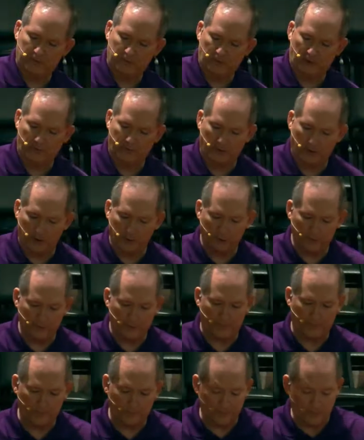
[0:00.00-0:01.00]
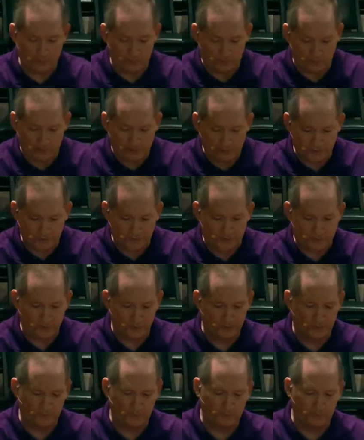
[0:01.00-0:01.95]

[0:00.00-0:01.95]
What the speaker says: are the under-shepherds of the great shepherds,